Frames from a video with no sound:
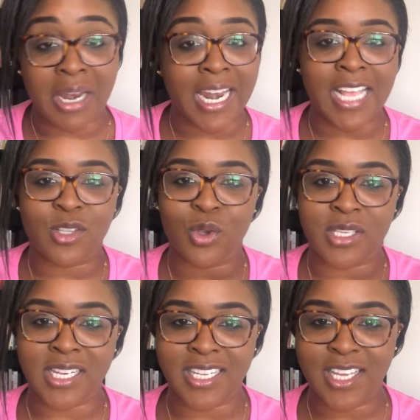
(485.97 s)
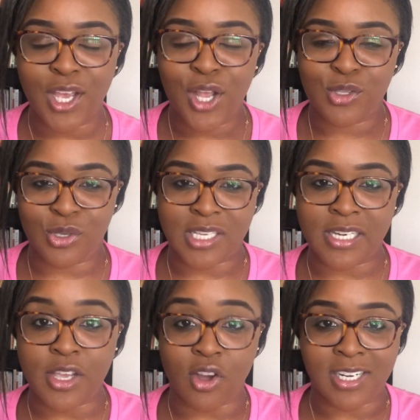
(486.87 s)
And I totally
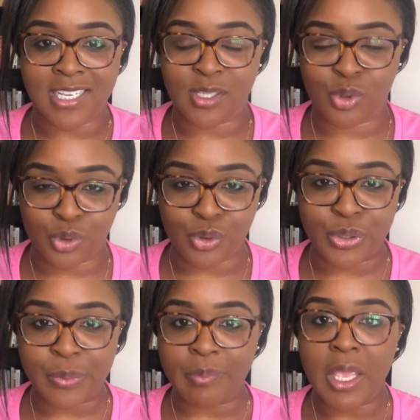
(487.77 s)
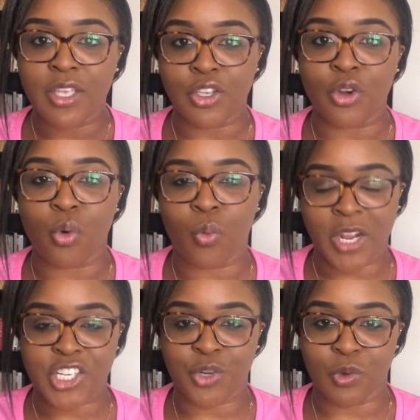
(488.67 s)
totally understood, you know,
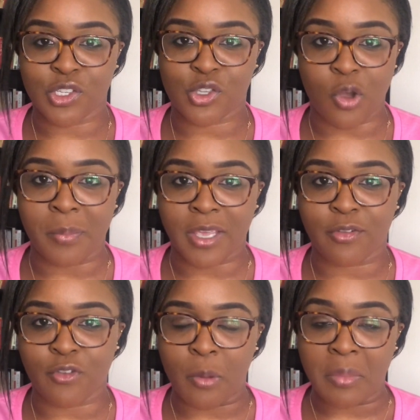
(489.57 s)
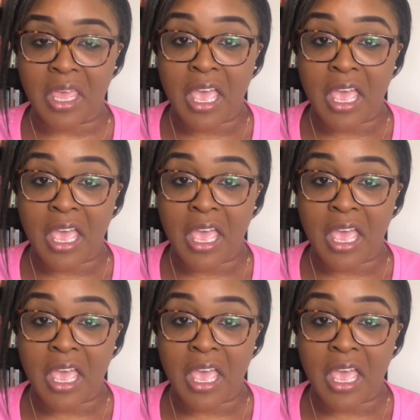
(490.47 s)
where she was coming from.